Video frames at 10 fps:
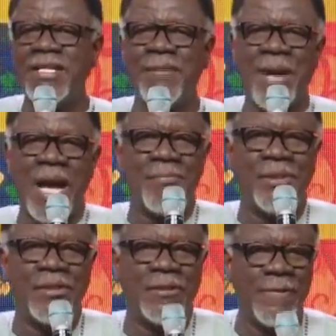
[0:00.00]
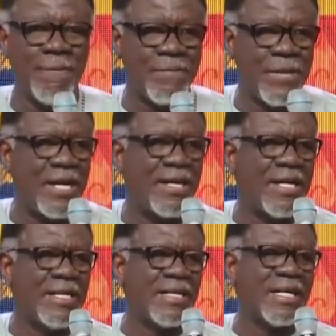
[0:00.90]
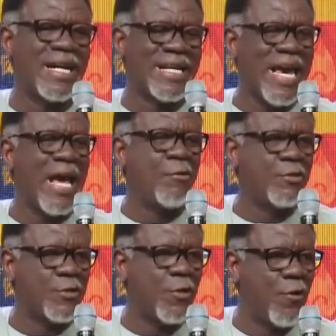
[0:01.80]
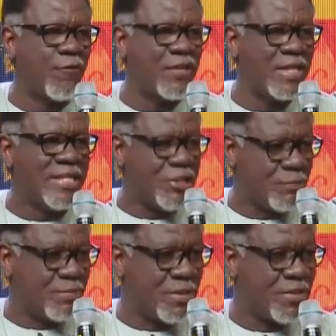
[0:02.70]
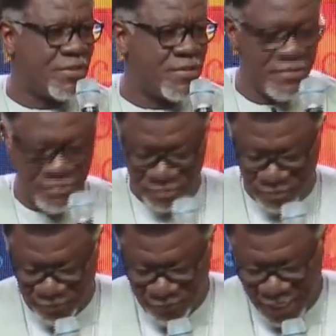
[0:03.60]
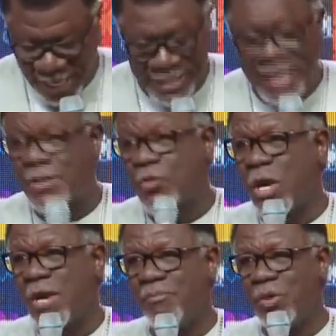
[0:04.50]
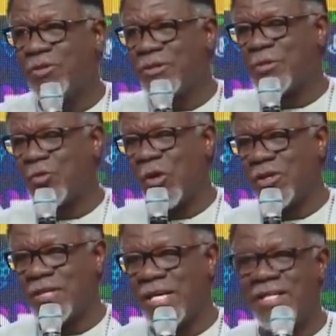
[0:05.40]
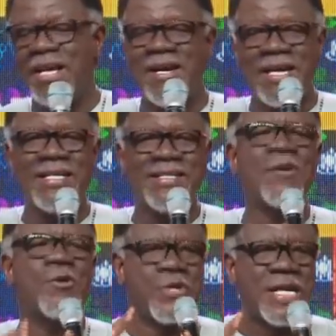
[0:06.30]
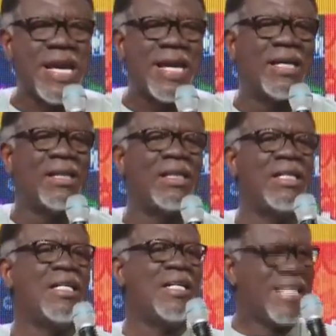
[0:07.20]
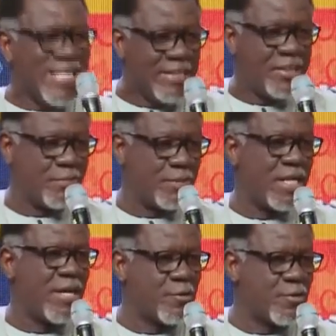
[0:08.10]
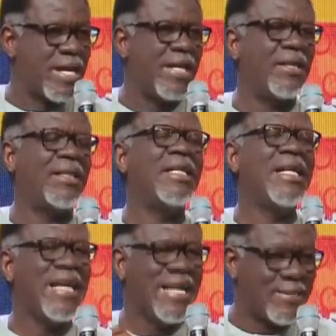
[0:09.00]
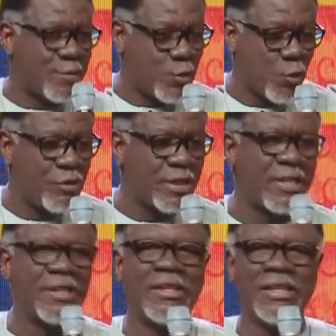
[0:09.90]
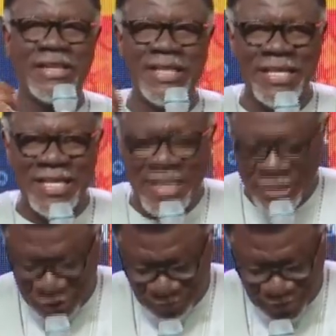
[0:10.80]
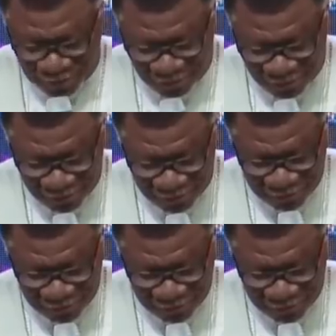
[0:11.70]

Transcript: In the Bible, there is an account of Egypt. And that's where Moses was. And there is a real Egypt, a real historical Egypt.